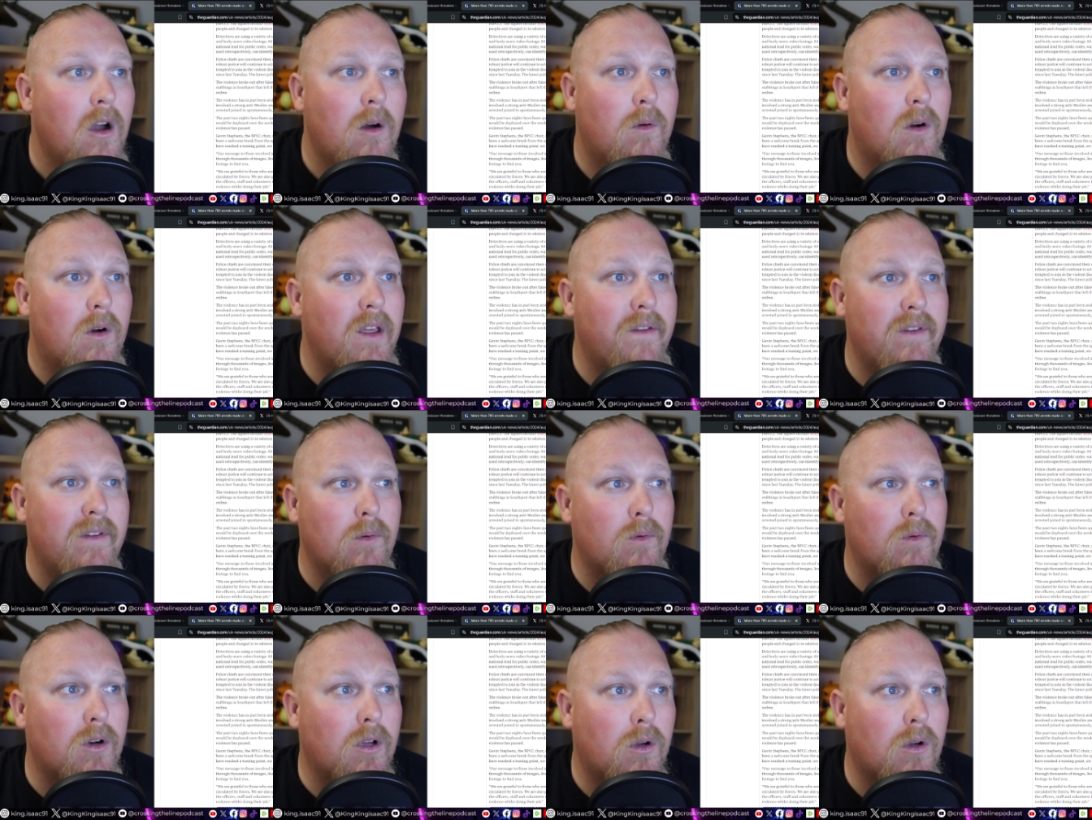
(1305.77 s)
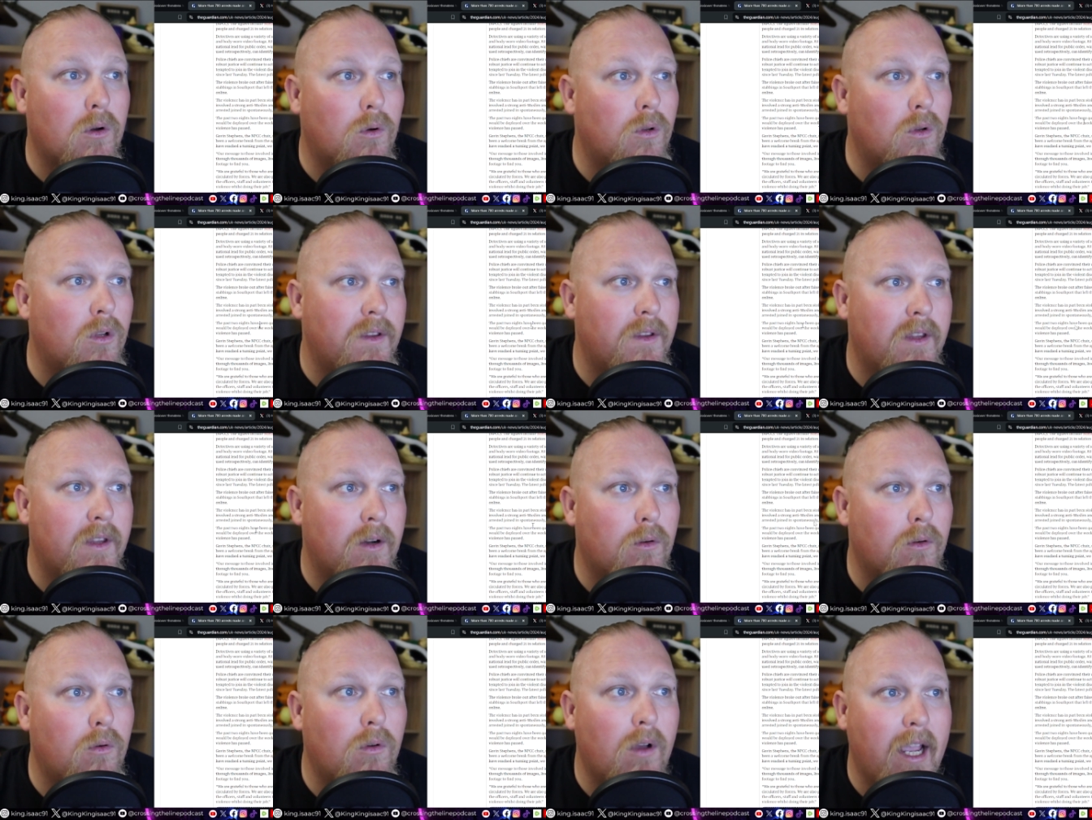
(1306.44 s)
whatever you want to call it, and
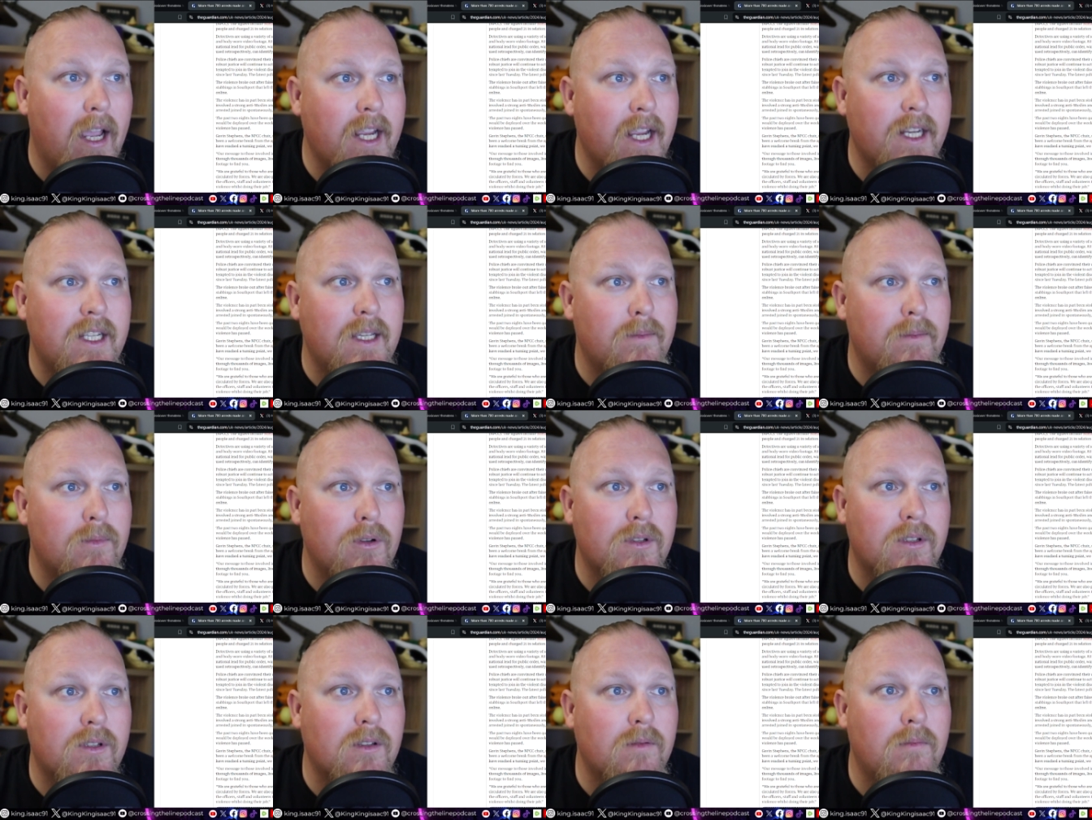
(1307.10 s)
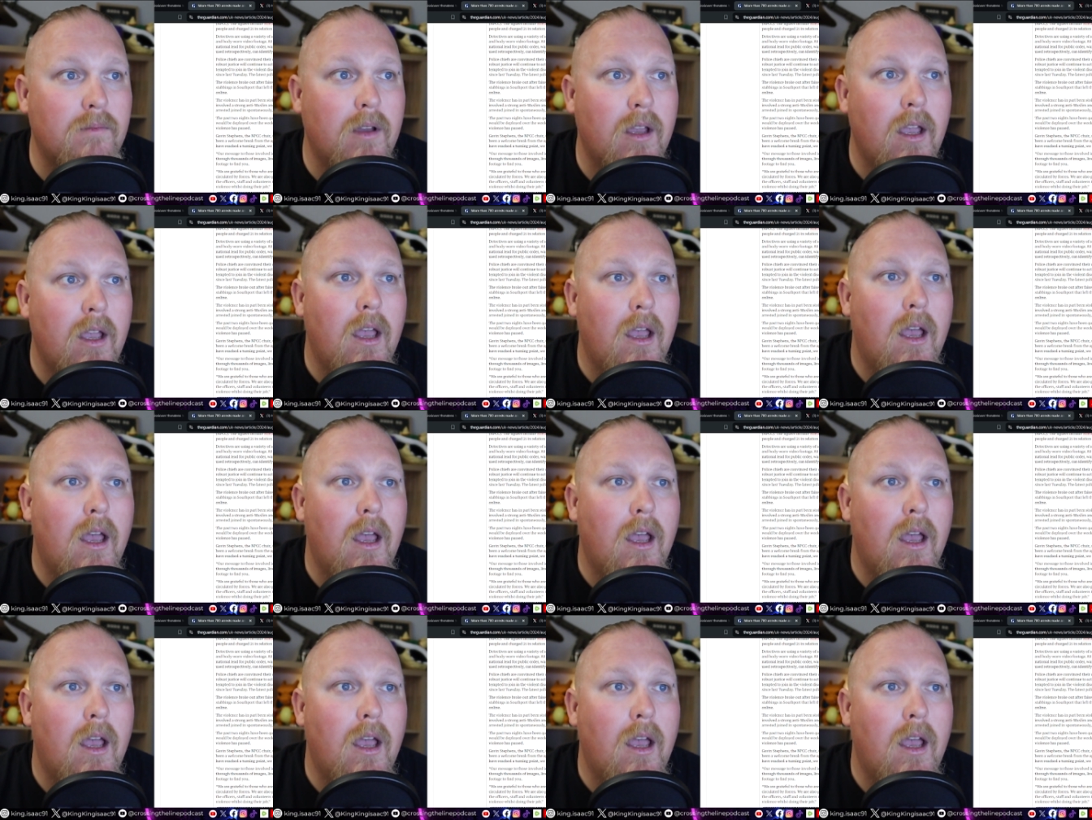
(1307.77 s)
they're all anti-Muslim.